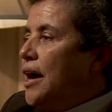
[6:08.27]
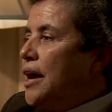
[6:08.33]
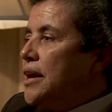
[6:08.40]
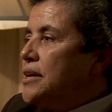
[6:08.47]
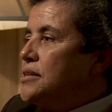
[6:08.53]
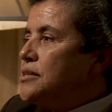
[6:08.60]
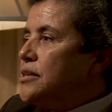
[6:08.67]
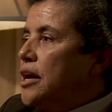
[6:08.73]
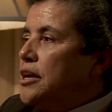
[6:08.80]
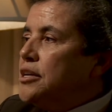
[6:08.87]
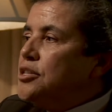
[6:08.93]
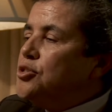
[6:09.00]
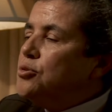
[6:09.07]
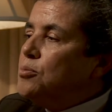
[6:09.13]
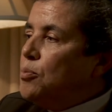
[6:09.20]
I
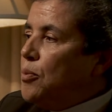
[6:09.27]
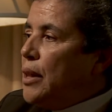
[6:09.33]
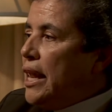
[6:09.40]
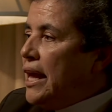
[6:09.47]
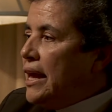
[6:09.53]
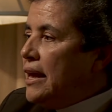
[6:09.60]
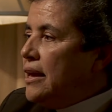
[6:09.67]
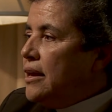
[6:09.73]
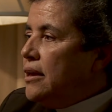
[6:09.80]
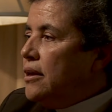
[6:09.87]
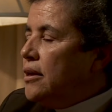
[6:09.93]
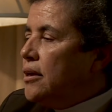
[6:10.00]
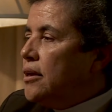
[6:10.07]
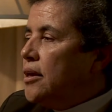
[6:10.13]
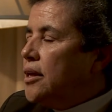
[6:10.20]
started to play
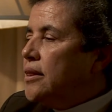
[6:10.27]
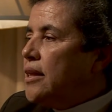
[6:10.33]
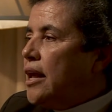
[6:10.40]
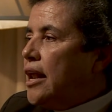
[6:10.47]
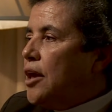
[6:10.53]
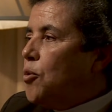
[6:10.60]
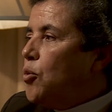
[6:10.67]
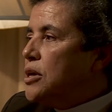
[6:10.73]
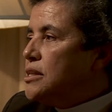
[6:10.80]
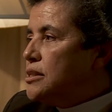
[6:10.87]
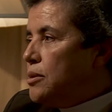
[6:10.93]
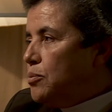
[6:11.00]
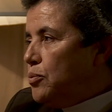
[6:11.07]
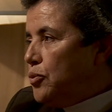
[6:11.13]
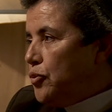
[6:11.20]
that I was
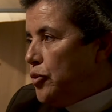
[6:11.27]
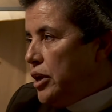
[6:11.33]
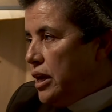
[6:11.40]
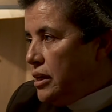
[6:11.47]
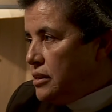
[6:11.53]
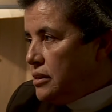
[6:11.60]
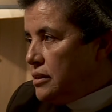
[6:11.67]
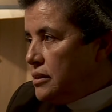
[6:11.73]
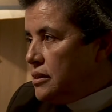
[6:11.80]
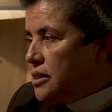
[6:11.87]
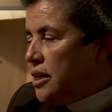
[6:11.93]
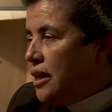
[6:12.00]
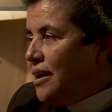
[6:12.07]
a priest.